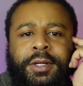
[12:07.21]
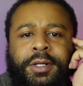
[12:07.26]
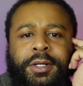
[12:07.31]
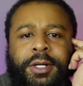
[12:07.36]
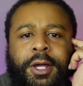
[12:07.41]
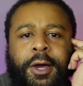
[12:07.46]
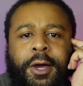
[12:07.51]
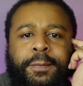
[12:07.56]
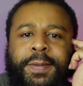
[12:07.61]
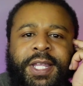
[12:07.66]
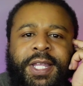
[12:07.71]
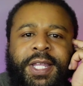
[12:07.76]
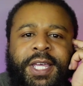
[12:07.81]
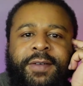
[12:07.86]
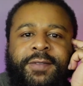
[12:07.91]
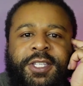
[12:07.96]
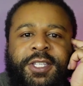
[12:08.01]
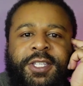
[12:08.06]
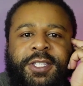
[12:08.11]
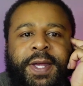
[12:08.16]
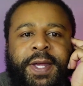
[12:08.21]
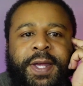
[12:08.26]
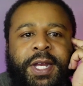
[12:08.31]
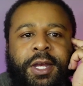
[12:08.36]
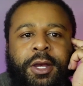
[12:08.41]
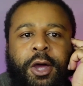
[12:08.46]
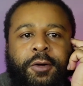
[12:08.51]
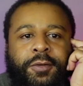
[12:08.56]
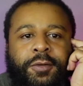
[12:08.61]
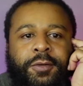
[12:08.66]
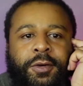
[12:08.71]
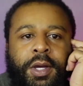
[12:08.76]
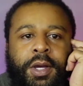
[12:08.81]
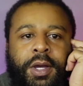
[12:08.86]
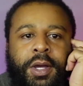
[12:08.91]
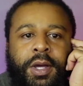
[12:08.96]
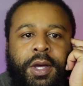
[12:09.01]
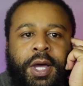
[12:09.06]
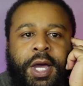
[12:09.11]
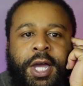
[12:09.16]
don't believe in spending over
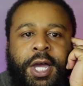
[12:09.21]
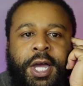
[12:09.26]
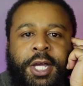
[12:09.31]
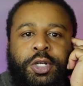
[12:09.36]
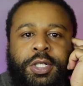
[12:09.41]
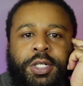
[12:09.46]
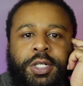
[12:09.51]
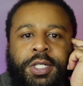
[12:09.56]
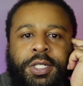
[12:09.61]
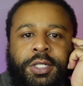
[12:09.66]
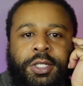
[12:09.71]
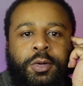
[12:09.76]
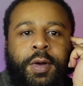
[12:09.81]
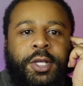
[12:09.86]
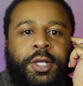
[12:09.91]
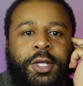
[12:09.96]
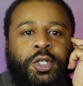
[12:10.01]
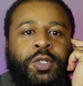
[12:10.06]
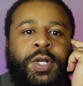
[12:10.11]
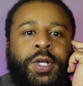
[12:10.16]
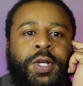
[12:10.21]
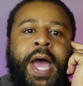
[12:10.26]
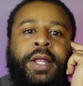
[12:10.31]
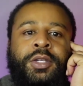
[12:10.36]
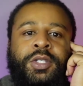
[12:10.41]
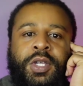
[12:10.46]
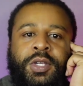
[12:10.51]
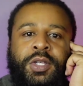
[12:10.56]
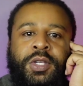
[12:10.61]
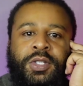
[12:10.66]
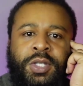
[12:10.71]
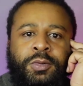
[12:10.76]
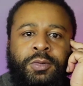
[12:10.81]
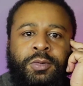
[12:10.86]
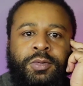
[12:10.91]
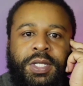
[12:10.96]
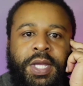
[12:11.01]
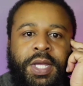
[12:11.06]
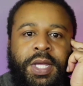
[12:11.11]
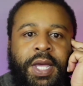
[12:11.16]
$100 to $200 on
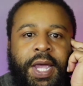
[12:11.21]
suits.